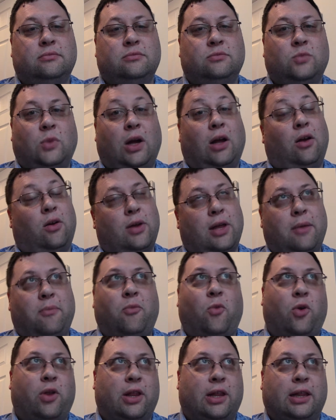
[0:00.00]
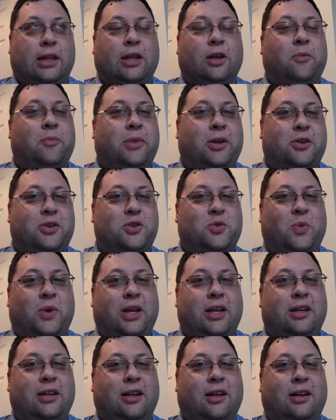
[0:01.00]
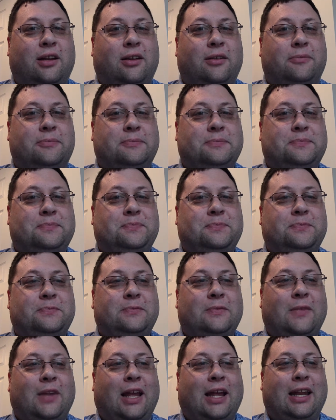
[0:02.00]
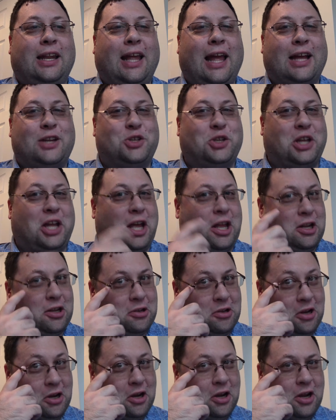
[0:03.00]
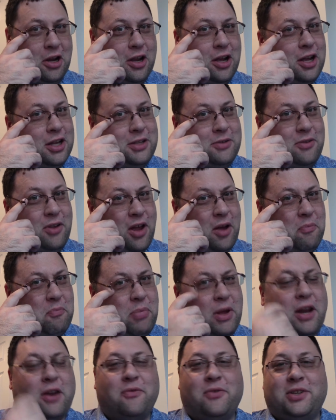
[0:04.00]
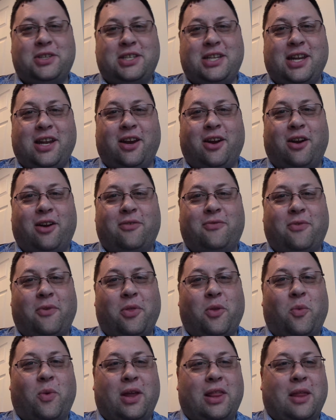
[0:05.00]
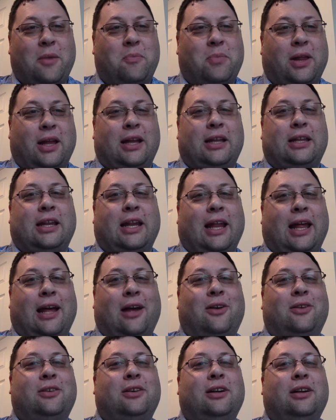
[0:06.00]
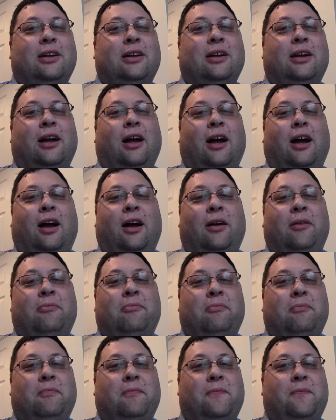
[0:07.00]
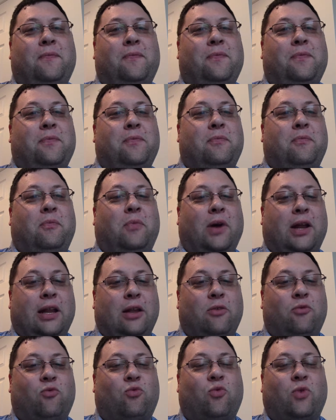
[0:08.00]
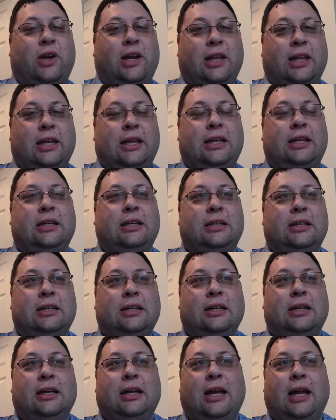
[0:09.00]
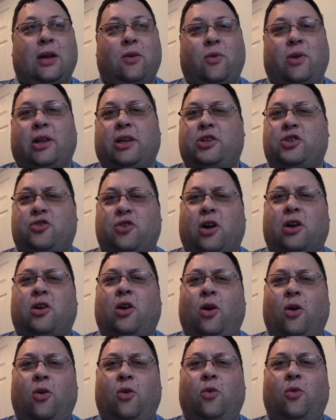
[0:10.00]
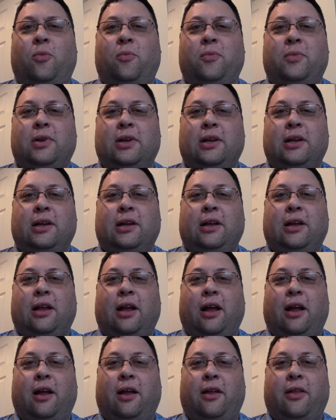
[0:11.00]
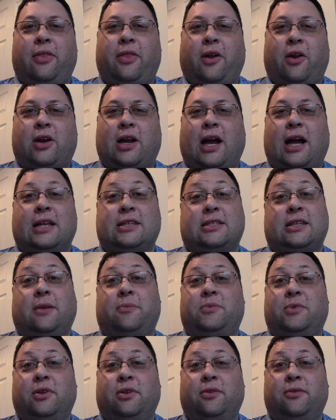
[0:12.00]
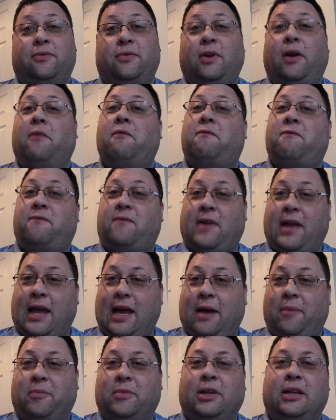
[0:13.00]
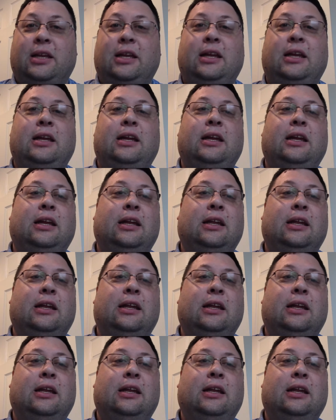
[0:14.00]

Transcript: Well, okay, more than a little bittersweet. I actually got a bit of a tear from the way they played it out, but it really struck home their concept of family